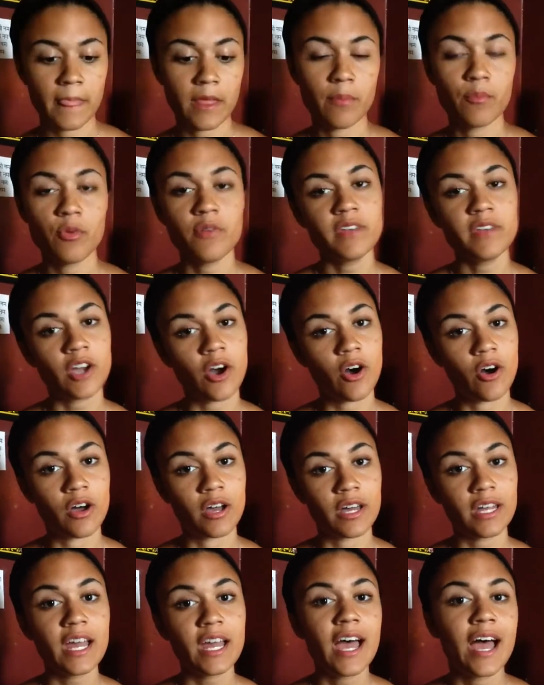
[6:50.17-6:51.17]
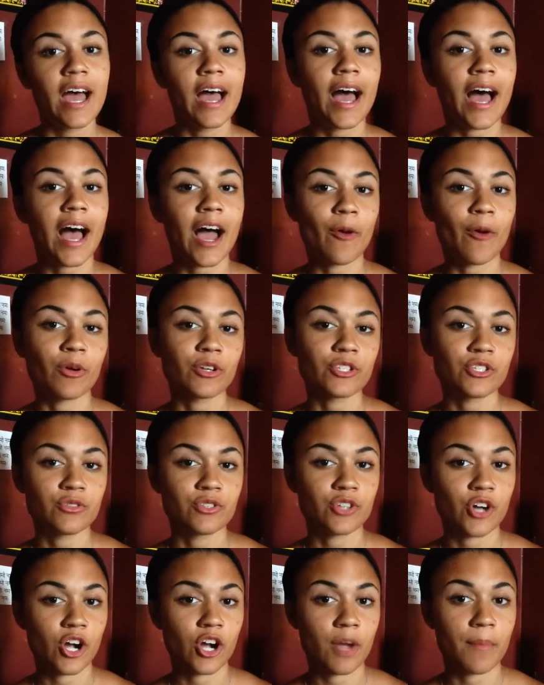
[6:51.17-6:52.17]
Moving on, I want to
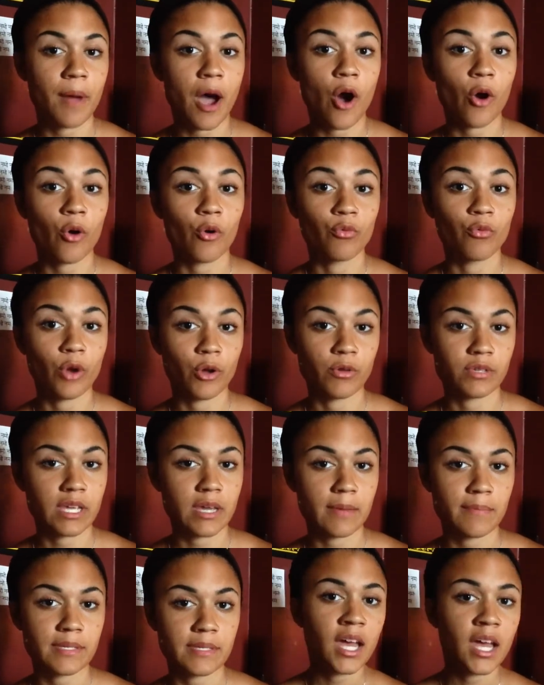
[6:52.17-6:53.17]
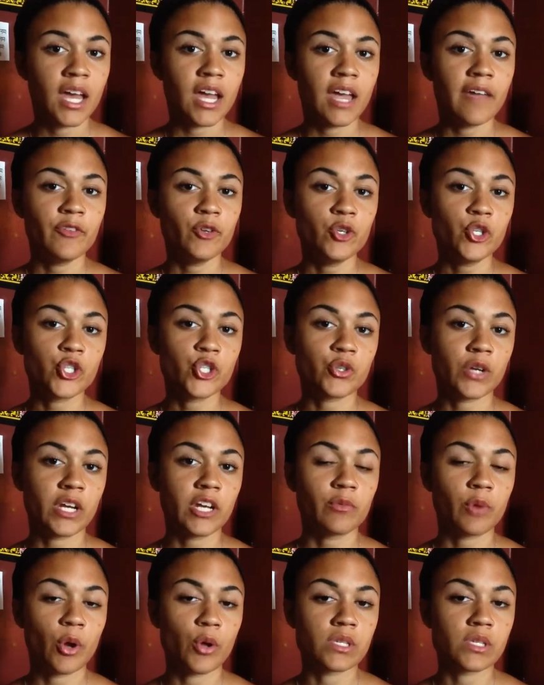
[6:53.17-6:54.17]
talk about rosehips. If you
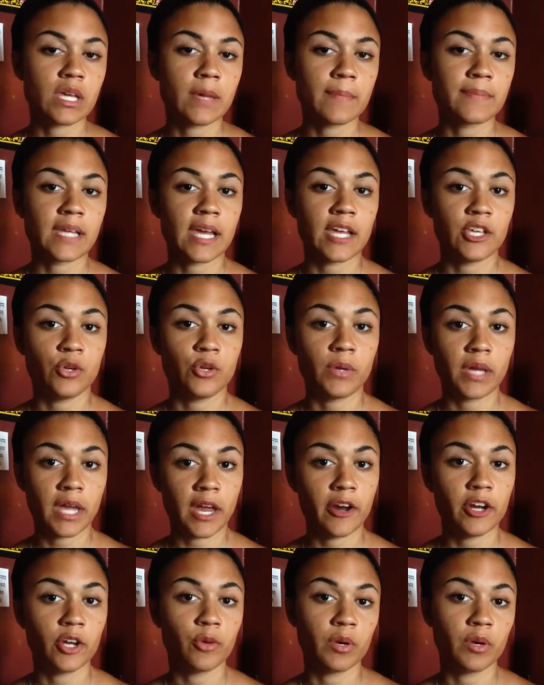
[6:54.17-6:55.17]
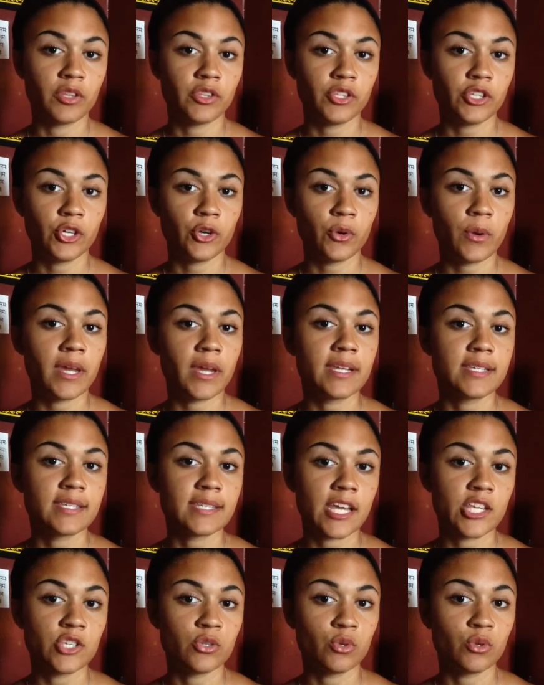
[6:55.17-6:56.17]
string rosehips and you carry it with you, it is
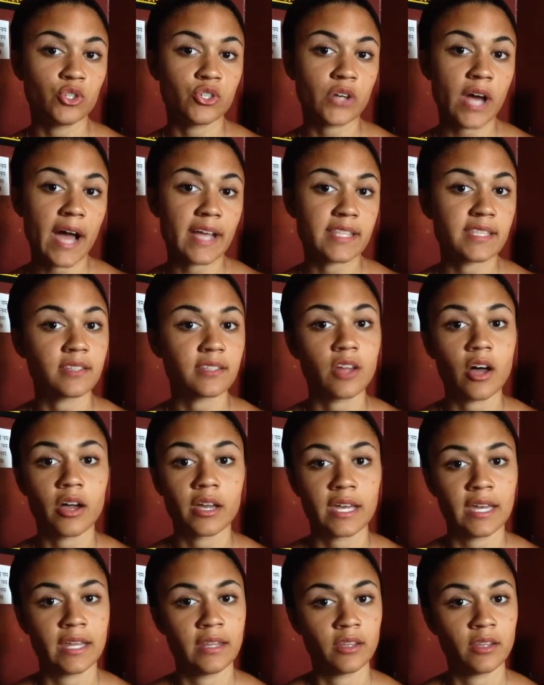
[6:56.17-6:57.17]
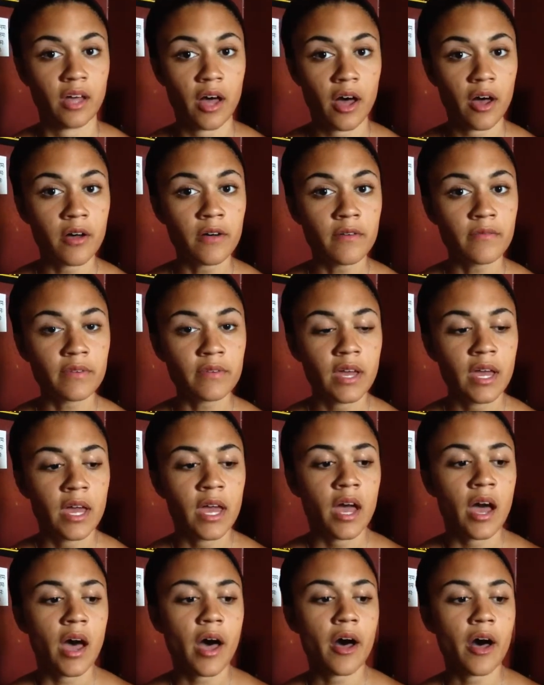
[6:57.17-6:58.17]
said to attract luck and love.
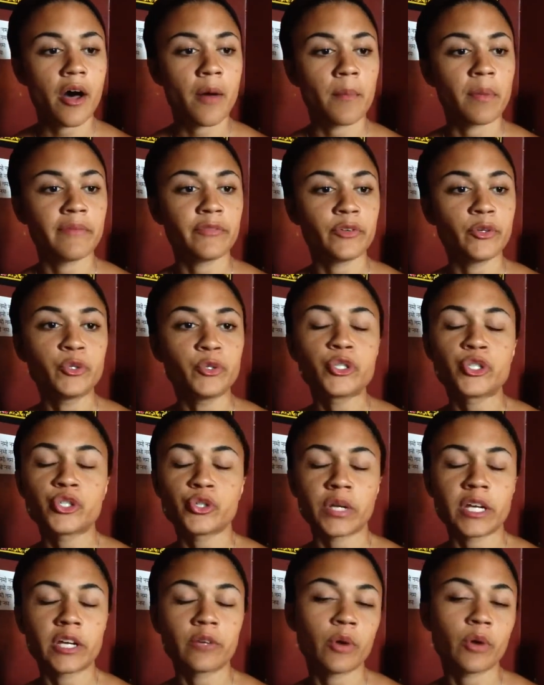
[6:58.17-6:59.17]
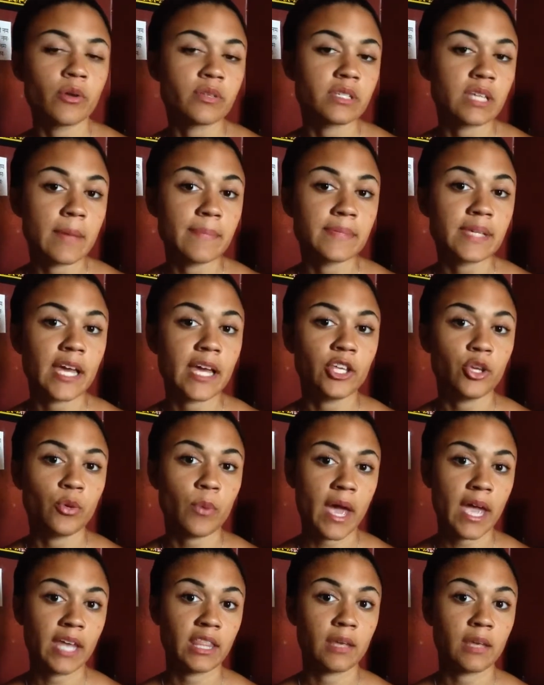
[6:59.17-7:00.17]
If you string rosehips and you
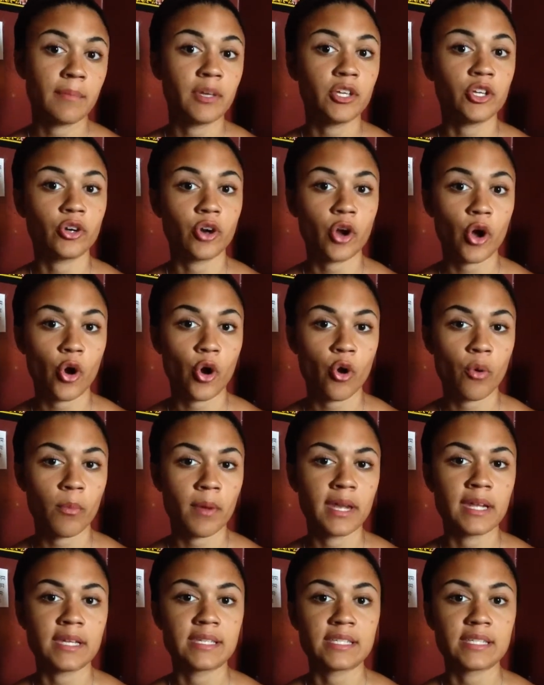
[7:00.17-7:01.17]
hang them in your home, it is